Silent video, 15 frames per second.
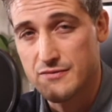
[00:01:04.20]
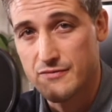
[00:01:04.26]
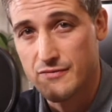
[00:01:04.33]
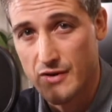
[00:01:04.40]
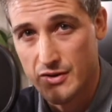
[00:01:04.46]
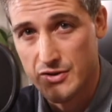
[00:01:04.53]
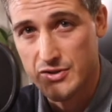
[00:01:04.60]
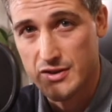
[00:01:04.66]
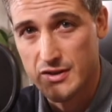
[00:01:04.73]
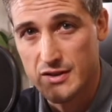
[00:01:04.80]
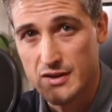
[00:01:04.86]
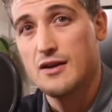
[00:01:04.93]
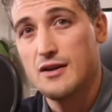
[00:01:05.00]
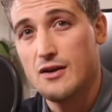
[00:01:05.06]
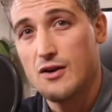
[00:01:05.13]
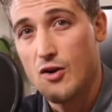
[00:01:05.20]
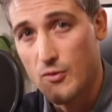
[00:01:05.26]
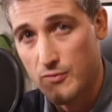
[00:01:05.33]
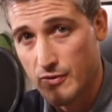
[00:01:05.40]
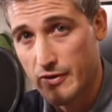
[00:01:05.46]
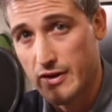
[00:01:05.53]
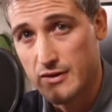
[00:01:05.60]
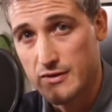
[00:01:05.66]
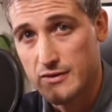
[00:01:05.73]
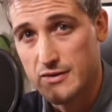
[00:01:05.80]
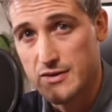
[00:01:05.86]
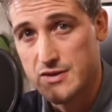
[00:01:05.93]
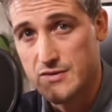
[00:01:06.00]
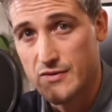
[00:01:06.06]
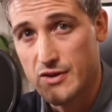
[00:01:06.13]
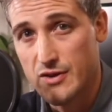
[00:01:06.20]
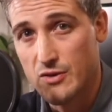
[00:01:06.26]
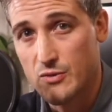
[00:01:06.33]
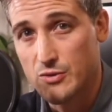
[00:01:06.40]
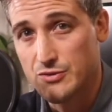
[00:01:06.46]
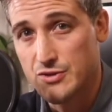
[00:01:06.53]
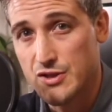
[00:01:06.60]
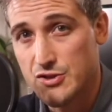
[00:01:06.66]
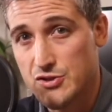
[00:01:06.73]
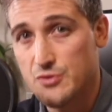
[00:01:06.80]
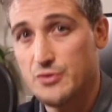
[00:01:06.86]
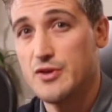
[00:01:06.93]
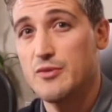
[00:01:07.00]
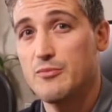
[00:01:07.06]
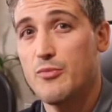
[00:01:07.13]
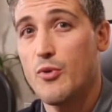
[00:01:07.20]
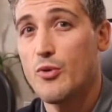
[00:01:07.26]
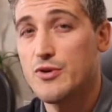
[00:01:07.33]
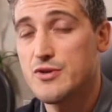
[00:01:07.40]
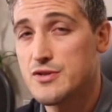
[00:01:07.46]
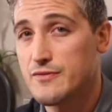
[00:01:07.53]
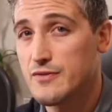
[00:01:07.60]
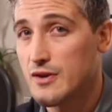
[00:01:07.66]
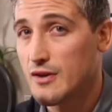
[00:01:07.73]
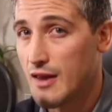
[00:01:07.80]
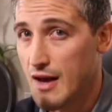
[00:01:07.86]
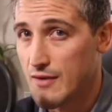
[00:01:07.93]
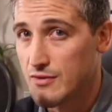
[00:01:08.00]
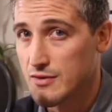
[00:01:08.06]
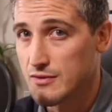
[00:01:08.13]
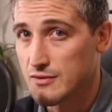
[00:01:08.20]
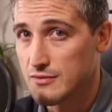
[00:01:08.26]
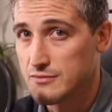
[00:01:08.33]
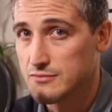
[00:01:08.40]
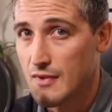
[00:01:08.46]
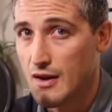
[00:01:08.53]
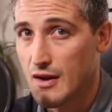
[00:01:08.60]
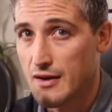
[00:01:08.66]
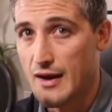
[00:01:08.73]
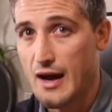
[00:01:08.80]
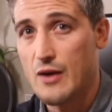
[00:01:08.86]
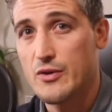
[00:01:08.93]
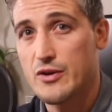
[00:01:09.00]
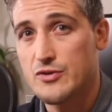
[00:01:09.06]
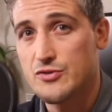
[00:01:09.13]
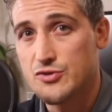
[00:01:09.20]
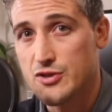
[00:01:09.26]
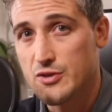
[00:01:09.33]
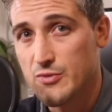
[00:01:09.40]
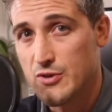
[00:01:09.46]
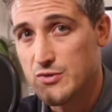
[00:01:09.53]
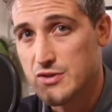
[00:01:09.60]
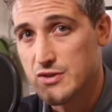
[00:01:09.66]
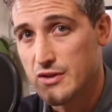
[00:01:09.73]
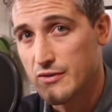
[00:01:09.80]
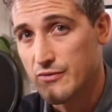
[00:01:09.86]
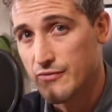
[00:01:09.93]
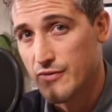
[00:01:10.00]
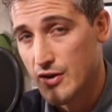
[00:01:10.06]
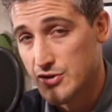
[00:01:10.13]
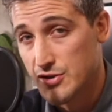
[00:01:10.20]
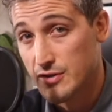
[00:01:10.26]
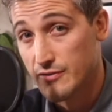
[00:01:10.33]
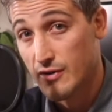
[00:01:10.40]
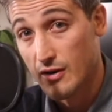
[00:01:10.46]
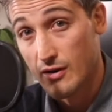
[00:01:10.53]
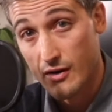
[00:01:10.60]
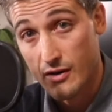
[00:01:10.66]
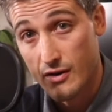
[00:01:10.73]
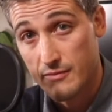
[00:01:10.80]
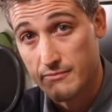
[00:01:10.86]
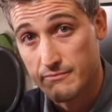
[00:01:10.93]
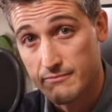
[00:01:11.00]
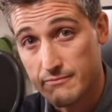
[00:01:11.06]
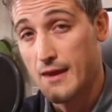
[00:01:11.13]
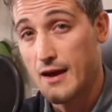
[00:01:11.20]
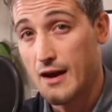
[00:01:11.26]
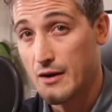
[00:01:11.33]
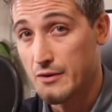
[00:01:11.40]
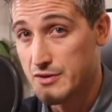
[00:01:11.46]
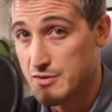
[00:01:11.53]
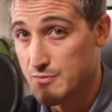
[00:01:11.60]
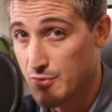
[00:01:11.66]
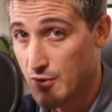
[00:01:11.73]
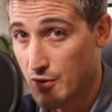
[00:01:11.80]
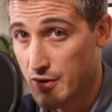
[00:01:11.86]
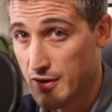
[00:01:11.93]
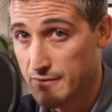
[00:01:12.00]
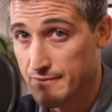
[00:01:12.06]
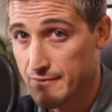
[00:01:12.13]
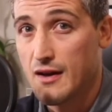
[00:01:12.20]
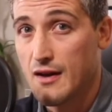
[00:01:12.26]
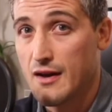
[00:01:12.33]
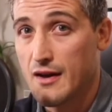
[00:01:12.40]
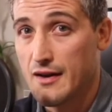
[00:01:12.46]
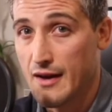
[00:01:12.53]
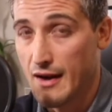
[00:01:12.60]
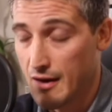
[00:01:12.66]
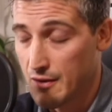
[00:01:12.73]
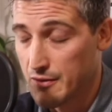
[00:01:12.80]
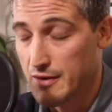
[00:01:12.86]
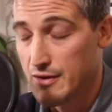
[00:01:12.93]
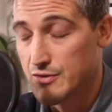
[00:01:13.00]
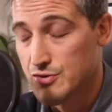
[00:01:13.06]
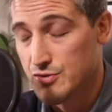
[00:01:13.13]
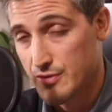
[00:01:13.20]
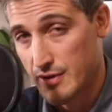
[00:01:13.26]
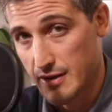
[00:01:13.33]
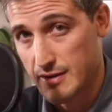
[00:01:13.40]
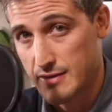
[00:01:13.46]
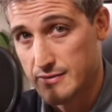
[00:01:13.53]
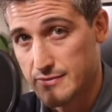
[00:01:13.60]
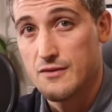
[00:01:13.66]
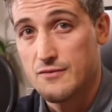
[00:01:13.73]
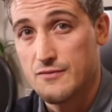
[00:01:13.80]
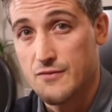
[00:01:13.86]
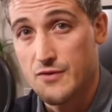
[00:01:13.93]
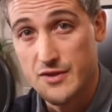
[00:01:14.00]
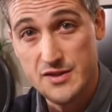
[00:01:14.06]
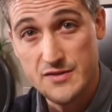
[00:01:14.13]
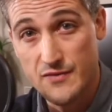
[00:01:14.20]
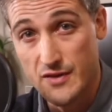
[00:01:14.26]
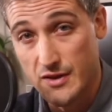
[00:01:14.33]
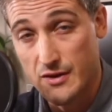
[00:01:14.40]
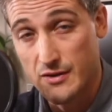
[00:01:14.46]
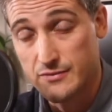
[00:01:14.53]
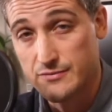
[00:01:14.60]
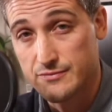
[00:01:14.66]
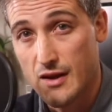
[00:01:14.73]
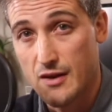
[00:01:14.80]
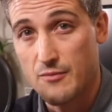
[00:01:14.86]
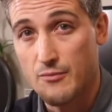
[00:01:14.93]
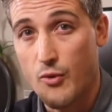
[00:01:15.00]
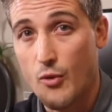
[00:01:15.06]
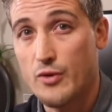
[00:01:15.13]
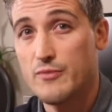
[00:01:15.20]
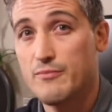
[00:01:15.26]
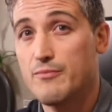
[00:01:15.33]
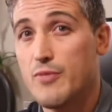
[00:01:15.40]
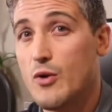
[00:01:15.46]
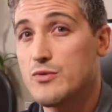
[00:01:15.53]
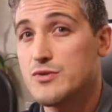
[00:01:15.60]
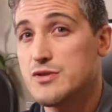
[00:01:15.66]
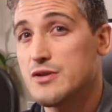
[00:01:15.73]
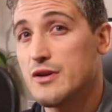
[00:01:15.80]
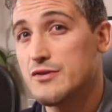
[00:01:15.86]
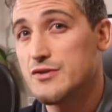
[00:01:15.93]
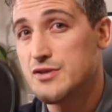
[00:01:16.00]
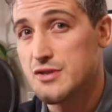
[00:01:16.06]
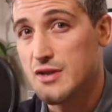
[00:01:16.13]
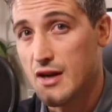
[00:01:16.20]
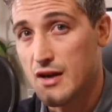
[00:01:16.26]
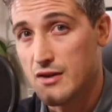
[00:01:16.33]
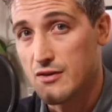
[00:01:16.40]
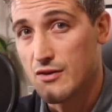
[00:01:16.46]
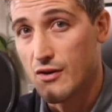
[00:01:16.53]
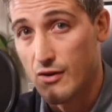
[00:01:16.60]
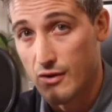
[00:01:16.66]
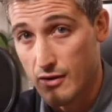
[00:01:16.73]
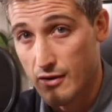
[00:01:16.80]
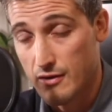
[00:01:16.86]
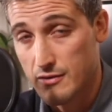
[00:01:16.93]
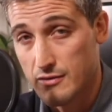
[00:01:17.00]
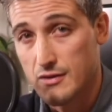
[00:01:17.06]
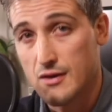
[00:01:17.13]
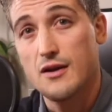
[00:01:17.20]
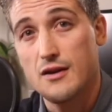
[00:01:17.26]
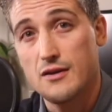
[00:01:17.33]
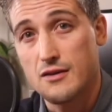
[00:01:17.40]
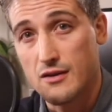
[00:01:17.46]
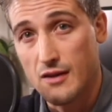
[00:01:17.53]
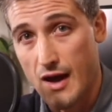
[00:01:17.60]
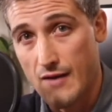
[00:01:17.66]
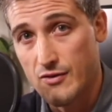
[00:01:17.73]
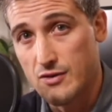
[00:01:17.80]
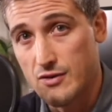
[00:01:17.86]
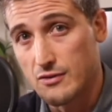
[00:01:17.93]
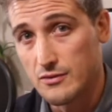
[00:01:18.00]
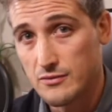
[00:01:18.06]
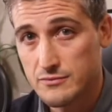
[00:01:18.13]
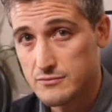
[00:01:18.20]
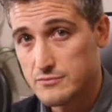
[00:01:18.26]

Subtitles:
function. Hopefully, this video will teach you the importance of the clavicle and how it contributes to the function of our arm, how it is broken, and how they are treated. For this video, important bones to understand are the clavicle,